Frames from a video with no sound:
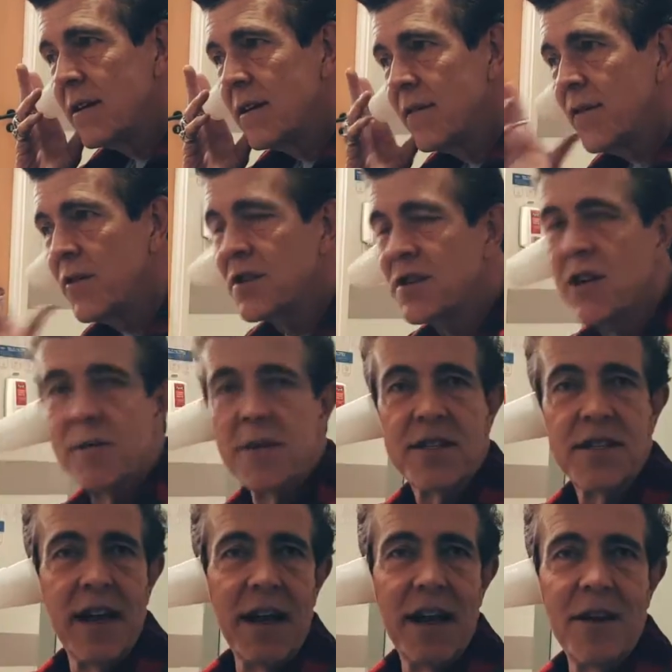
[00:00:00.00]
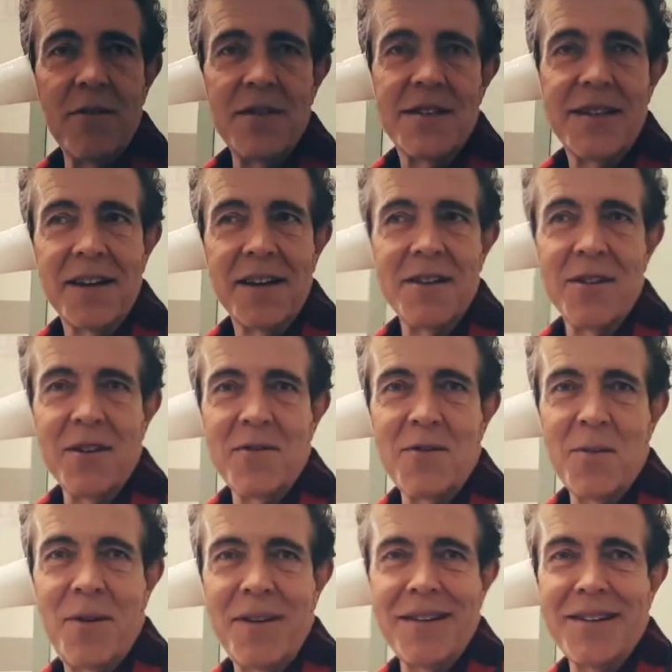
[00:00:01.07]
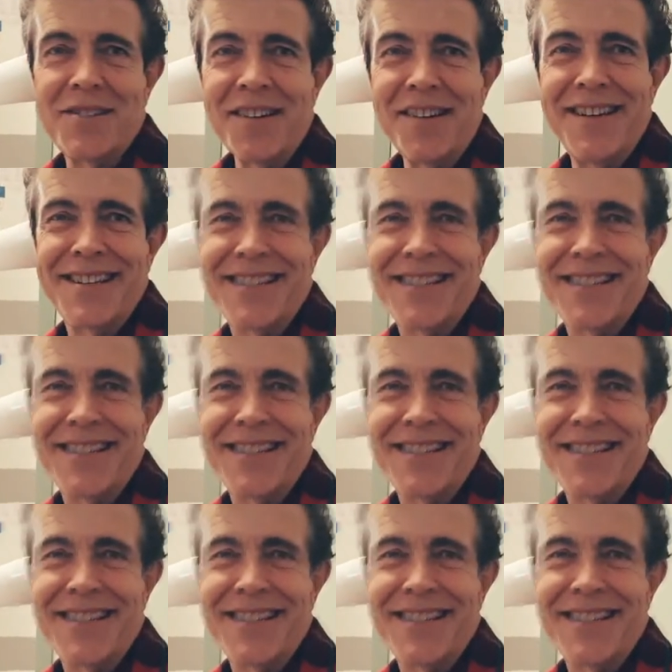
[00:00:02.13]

First time to say hello, the second time to apologize.